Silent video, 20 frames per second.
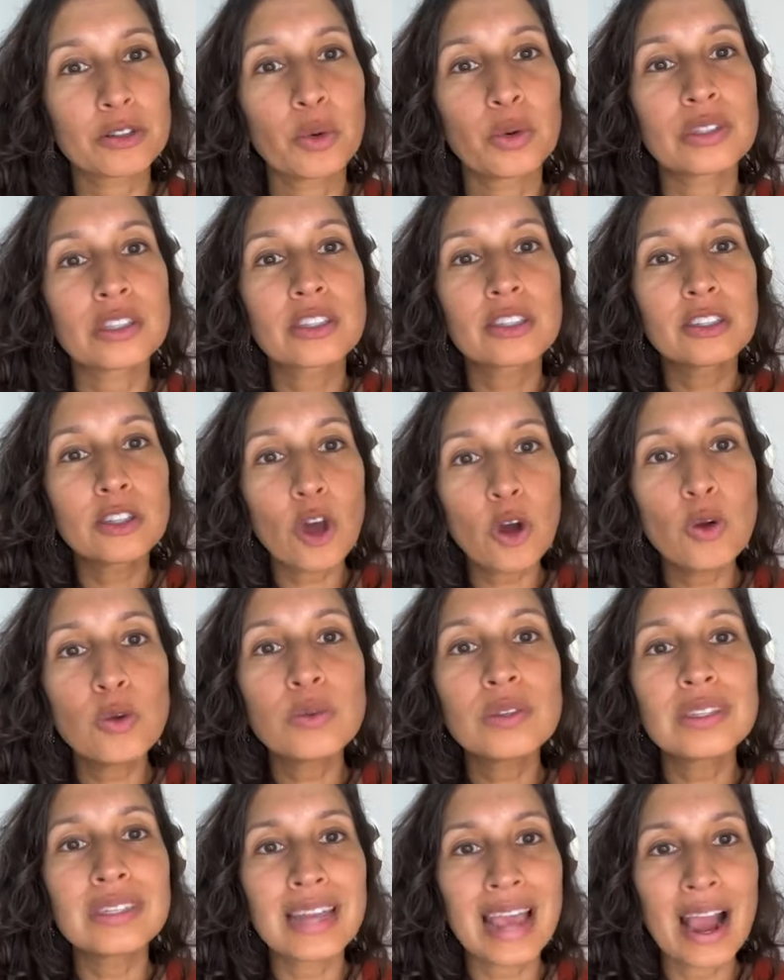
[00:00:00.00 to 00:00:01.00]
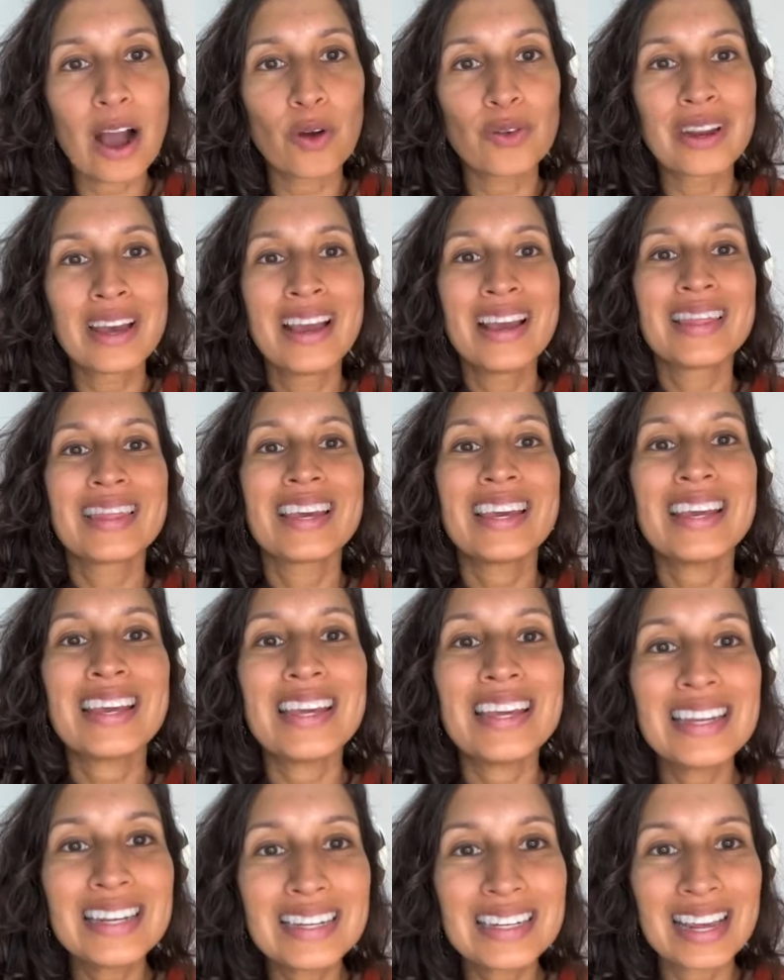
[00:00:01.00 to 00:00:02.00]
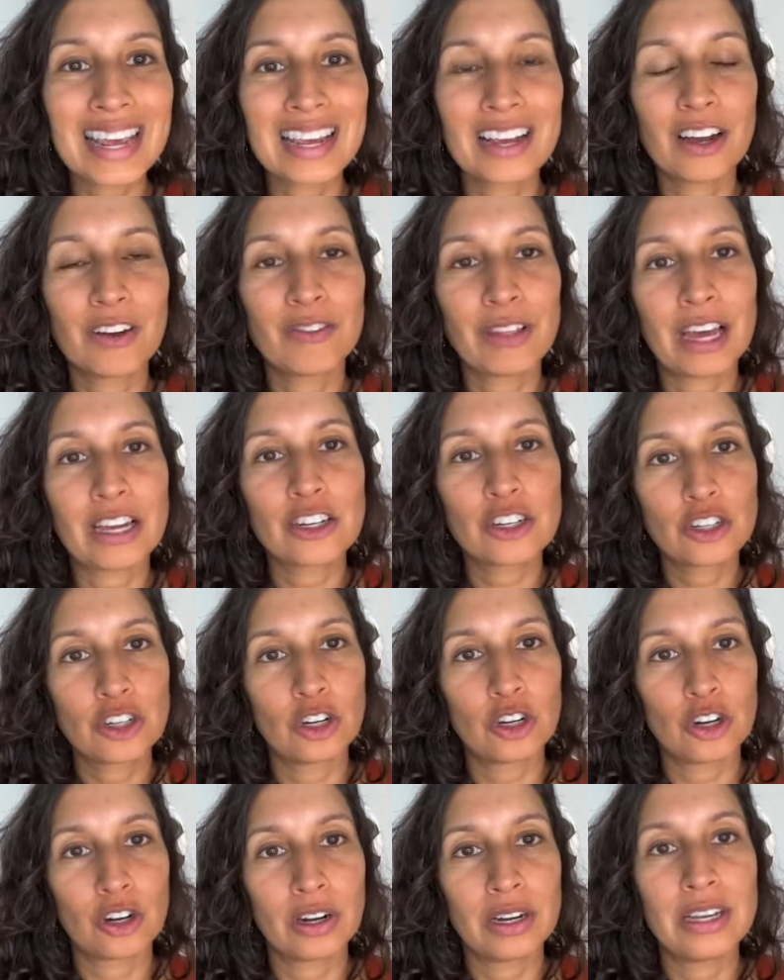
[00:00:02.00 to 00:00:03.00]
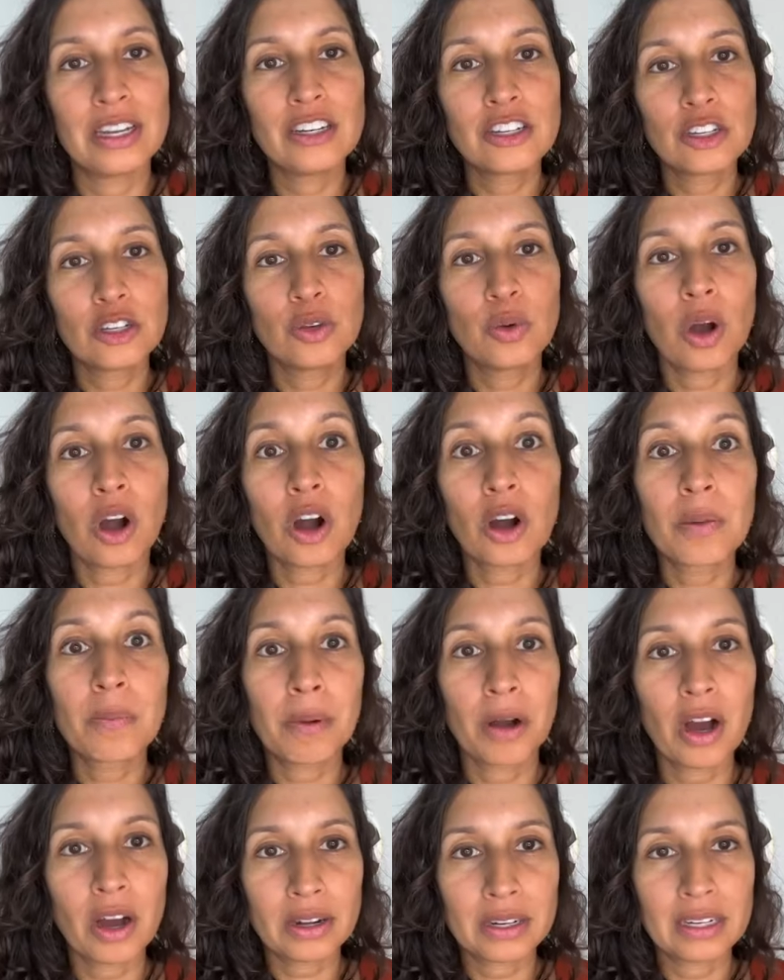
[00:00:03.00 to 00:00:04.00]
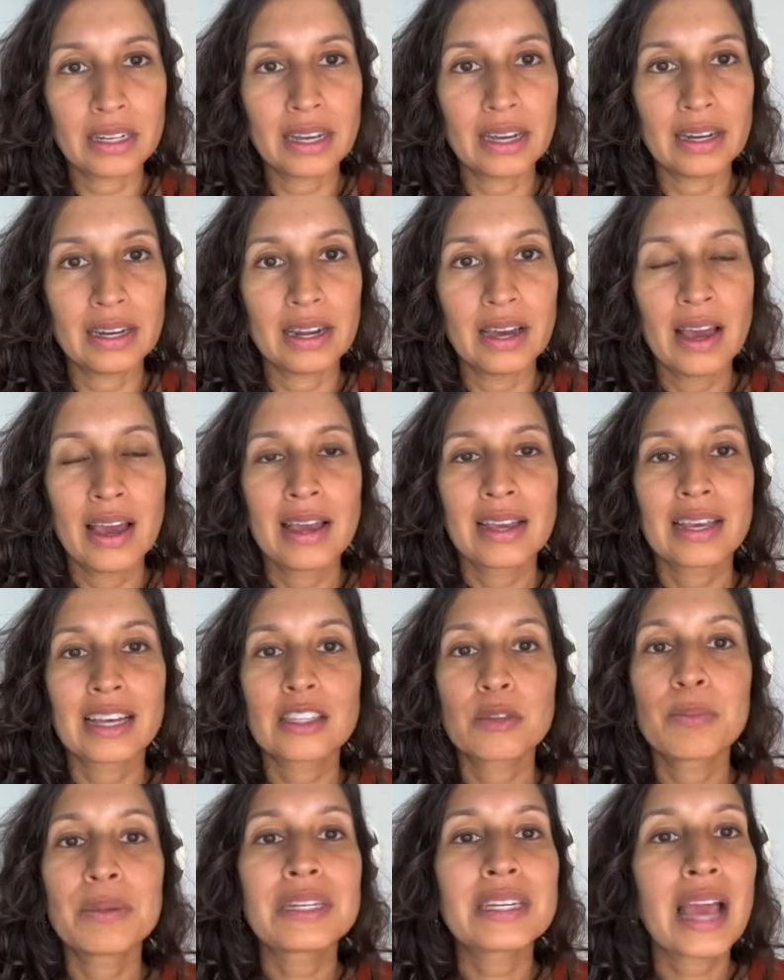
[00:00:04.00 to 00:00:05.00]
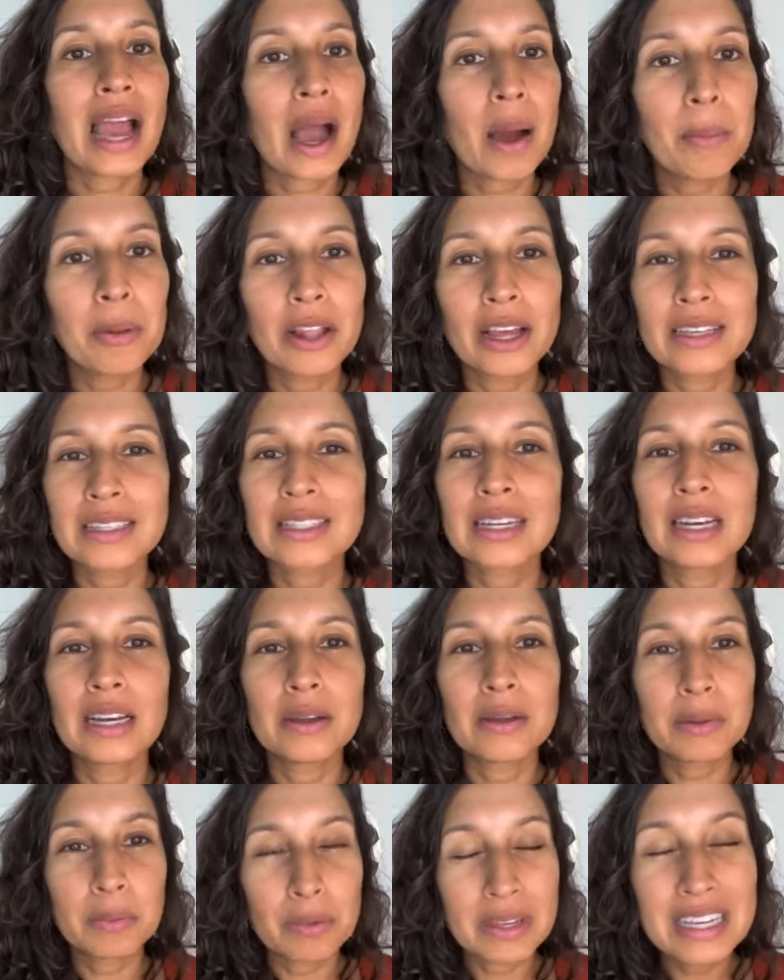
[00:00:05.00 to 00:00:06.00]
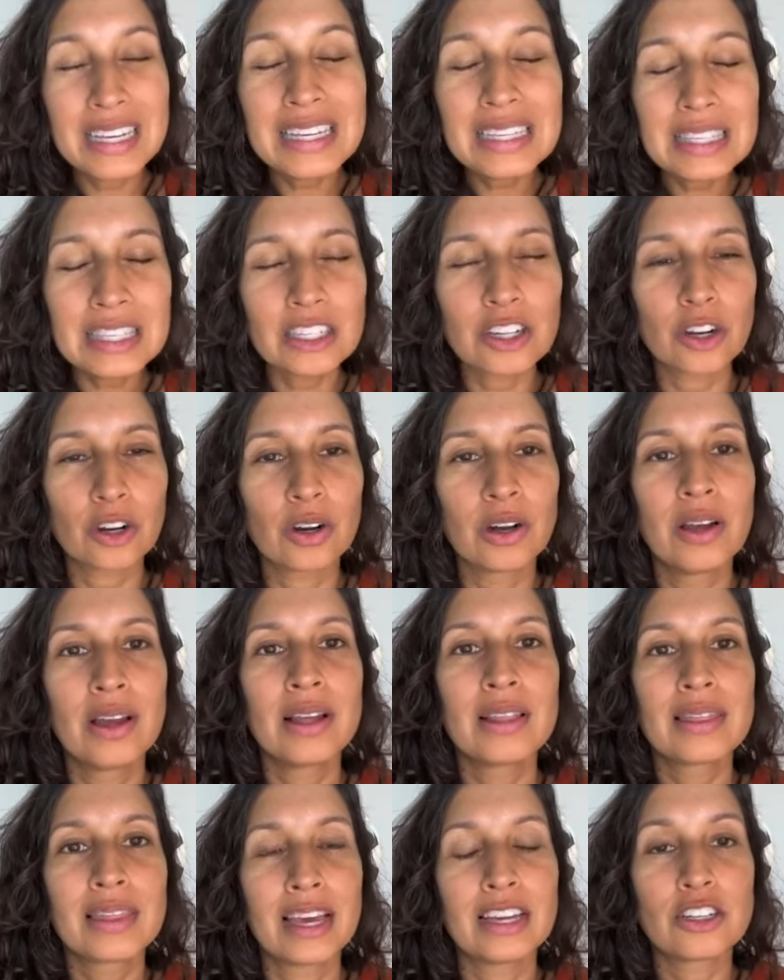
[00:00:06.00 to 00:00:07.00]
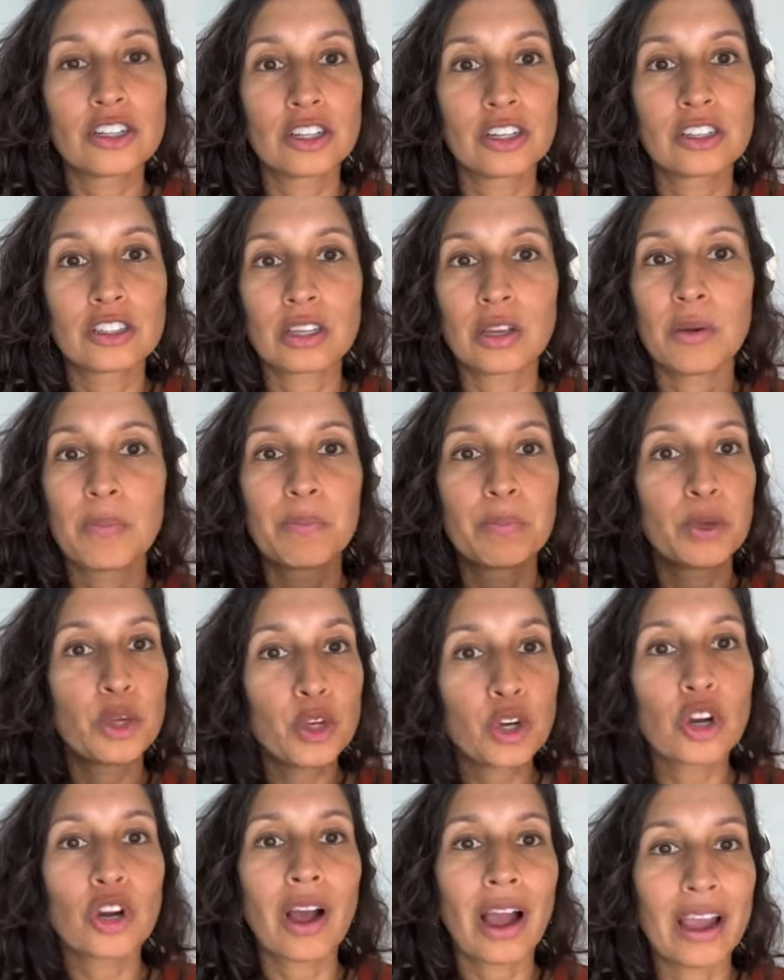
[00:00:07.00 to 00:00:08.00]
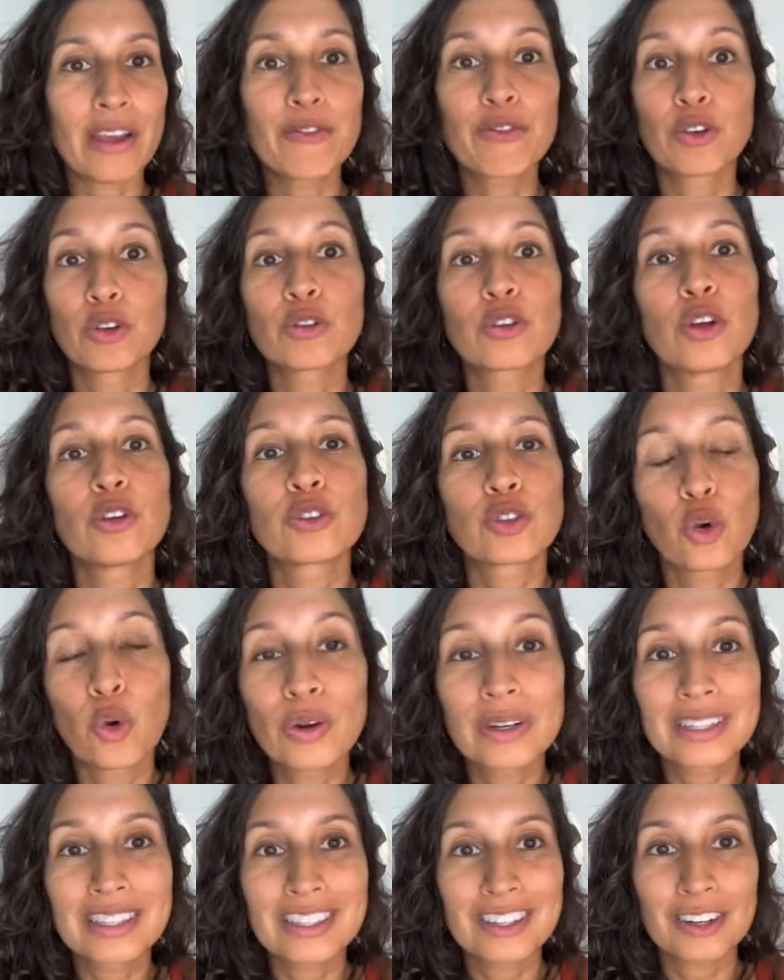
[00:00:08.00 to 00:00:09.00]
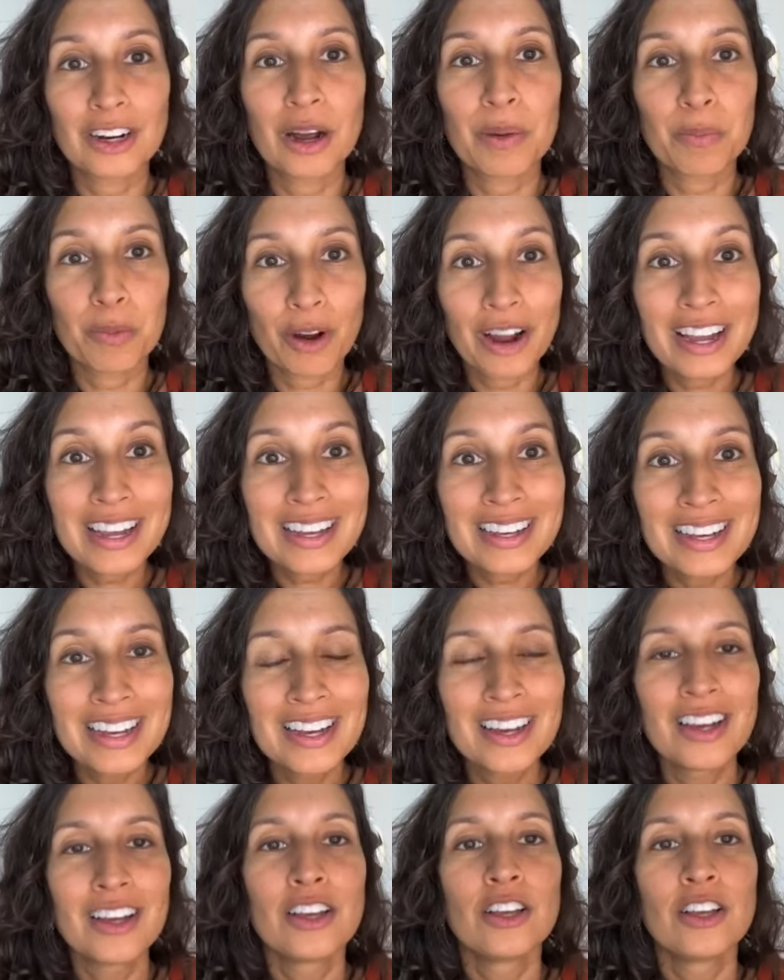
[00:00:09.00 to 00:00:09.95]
So it slows down the intake of that sugar into our body and gets metabolized easier than just pure high fructose corn syrup, right?